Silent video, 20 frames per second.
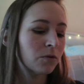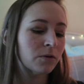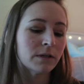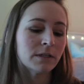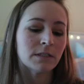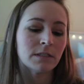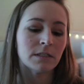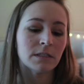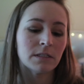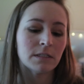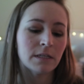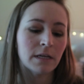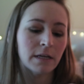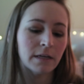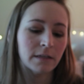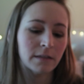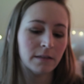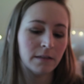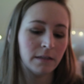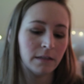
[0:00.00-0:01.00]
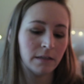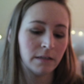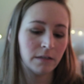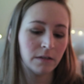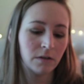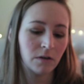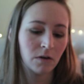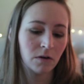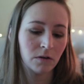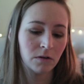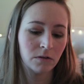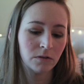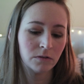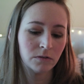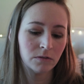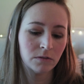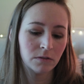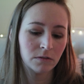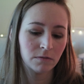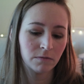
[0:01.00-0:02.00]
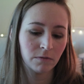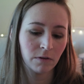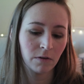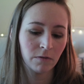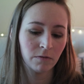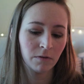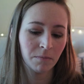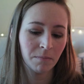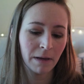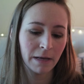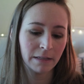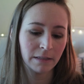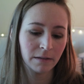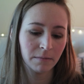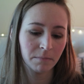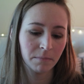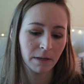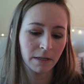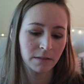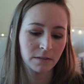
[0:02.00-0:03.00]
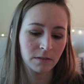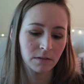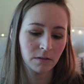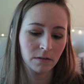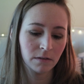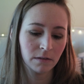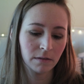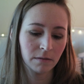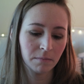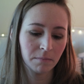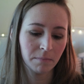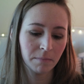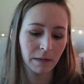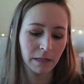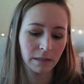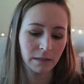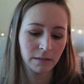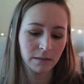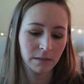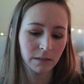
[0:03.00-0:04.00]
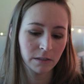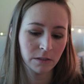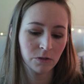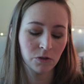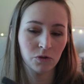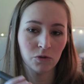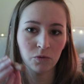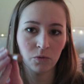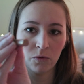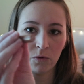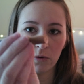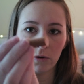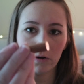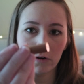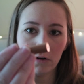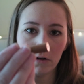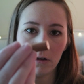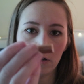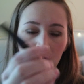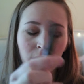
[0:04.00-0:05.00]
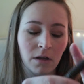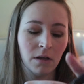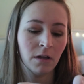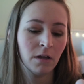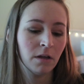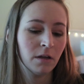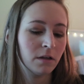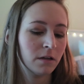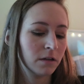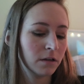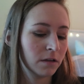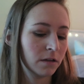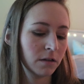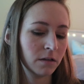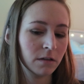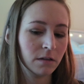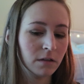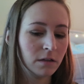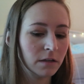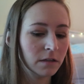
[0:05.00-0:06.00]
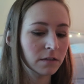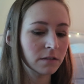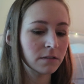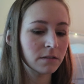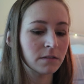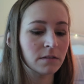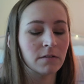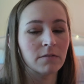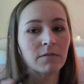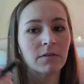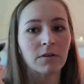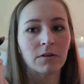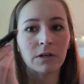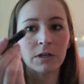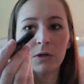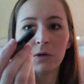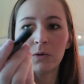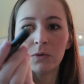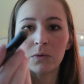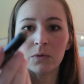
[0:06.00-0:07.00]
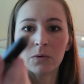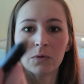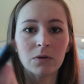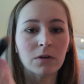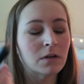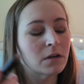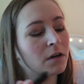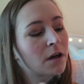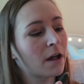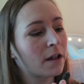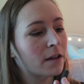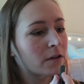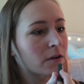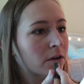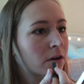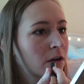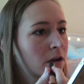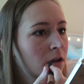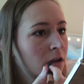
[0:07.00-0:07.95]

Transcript: going to take the NARS Velvet Matte Lip Pencil in Belle de Jour. It's a very nude color.